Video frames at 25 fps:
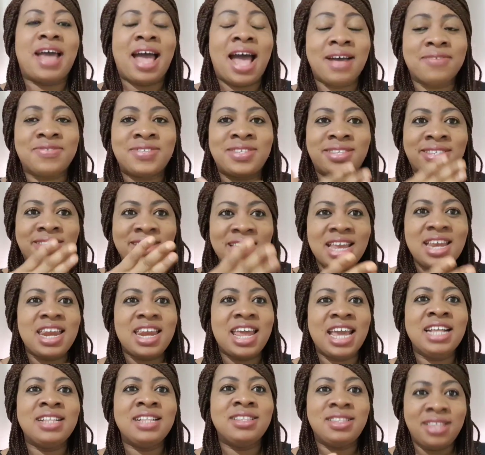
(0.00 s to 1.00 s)
I've
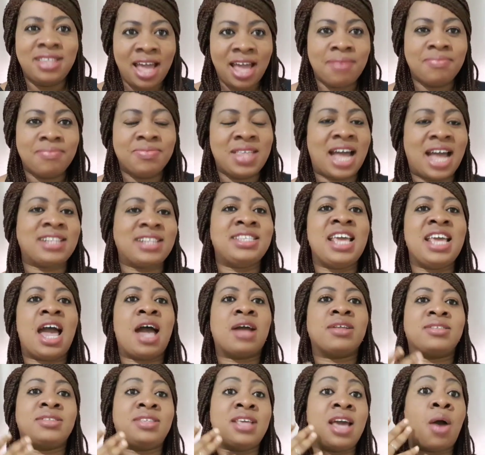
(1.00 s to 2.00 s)
seen in them
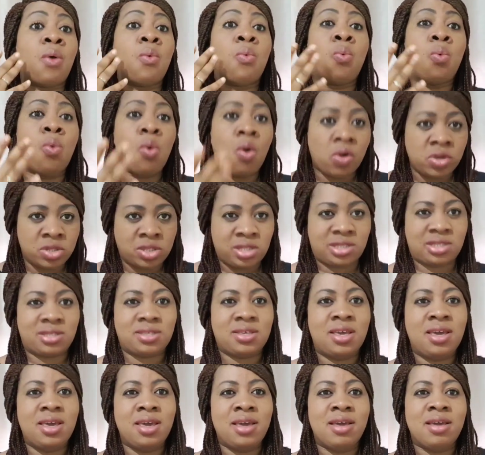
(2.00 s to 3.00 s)
that they are
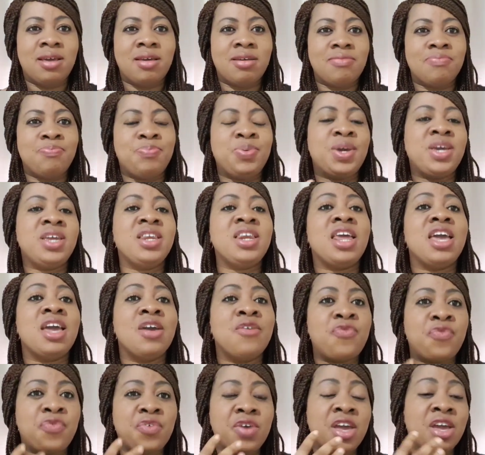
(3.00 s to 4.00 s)
worth
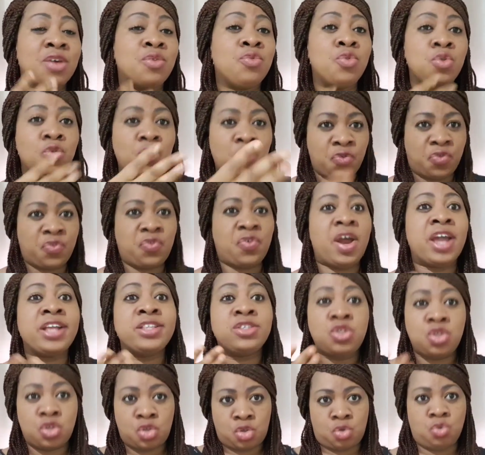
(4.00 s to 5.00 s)
being a good
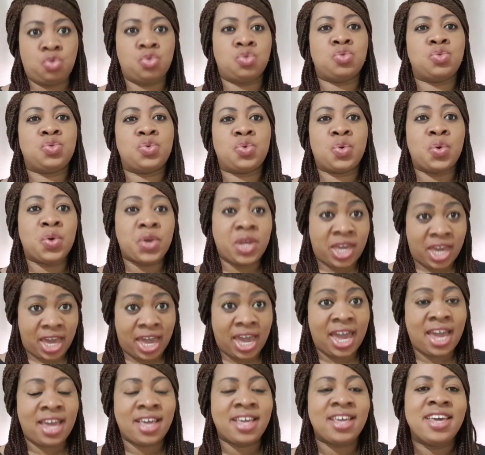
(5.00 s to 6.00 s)
friend to.
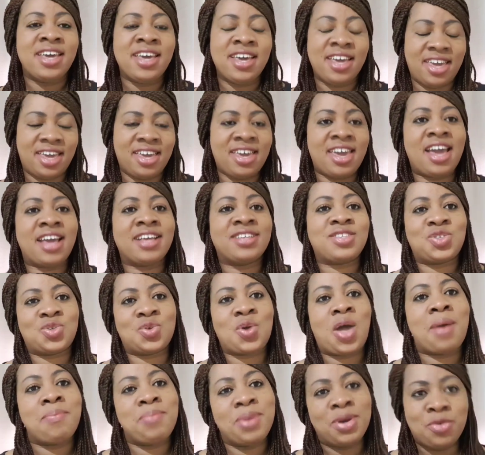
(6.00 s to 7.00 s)
Okay. Yes.
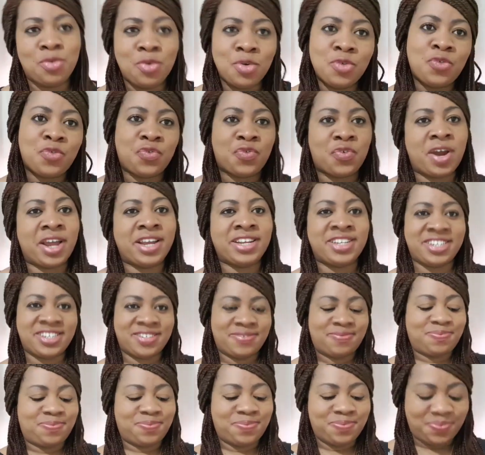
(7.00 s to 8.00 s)
Yeah, so I'm a good
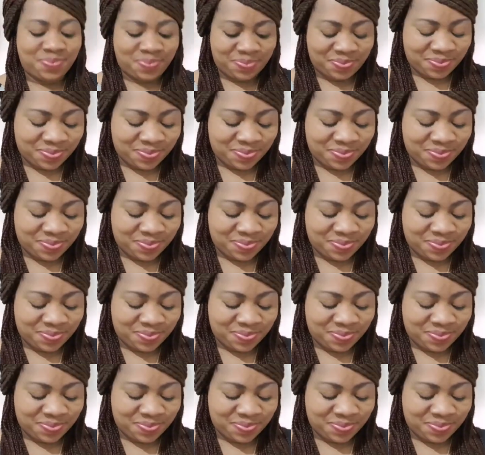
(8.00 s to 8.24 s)
friend.